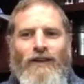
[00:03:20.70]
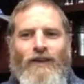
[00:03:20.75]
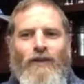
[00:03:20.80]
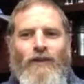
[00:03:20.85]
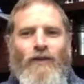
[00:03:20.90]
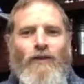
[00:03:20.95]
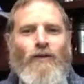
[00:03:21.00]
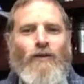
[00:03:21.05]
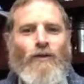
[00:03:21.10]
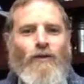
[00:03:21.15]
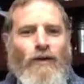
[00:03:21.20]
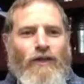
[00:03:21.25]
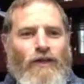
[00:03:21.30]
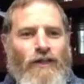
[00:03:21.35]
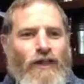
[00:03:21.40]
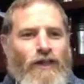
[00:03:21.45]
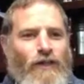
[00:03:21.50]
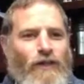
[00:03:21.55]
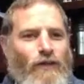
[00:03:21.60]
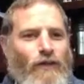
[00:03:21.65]
you know, the
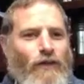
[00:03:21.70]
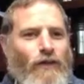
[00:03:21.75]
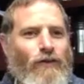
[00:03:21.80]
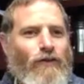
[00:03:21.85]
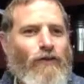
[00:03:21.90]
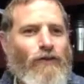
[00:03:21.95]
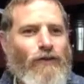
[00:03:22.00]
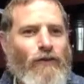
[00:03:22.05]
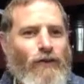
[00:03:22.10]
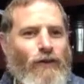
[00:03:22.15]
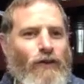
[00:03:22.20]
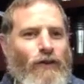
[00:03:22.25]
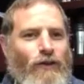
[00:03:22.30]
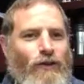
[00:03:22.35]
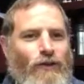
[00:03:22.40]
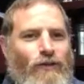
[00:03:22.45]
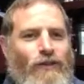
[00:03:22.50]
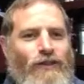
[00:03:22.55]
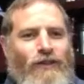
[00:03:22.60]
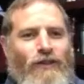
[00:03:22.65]
translation of
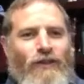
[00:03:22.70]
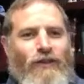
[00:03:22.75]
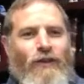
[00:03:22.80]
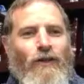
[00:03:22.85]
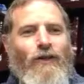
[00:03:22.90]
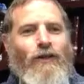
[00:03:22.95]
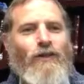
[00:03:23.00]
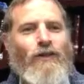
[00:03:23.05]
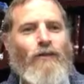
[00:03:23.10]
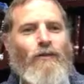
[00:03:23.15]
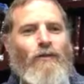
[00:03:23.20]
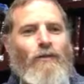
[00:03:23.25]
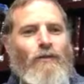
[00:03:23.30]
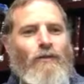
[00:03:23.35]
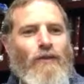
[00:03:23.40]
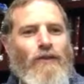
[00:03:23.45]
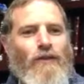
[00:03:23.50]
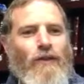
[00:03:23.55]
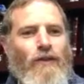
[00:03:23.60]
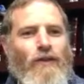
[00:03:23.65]
Satechas can be
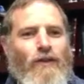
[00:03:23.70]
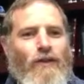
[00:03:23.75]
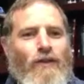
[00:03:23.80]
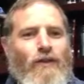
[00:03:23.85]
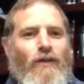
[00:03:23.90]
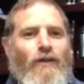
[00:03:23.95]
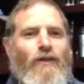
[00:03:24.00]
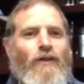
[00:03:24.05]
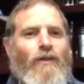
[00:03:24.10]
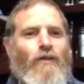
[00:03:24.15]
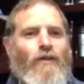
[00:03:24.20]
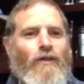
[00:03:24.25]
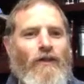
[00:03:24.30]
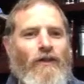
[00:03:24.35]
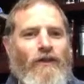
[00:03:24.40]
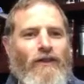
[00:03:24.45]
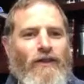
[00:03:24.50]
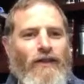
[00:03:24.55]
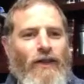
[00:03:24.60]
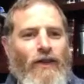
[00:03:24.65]
misunderstood to
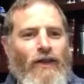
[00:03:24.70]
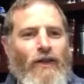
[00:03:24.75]
mean